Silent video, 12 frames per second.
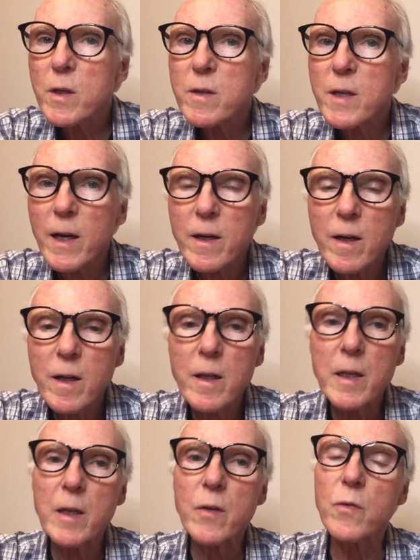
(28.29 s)

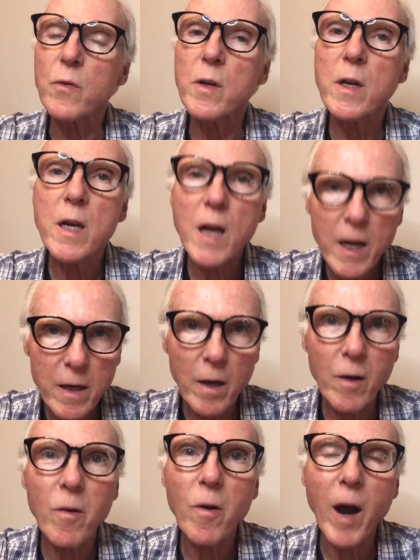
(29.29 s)
technically is not a
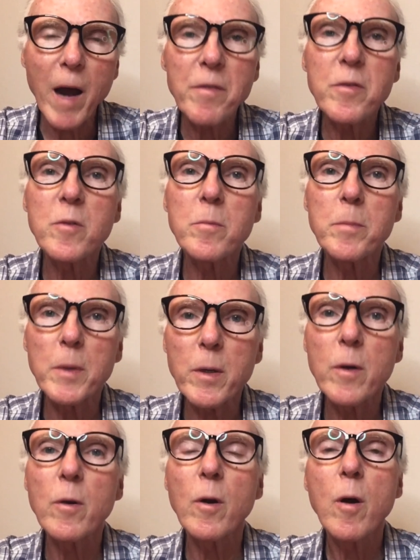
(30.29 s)
craft
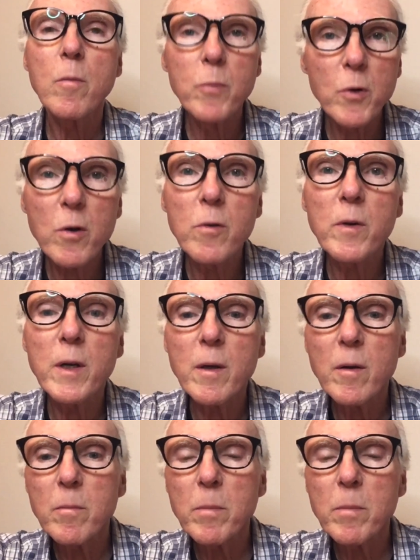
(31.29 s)
beer brewery,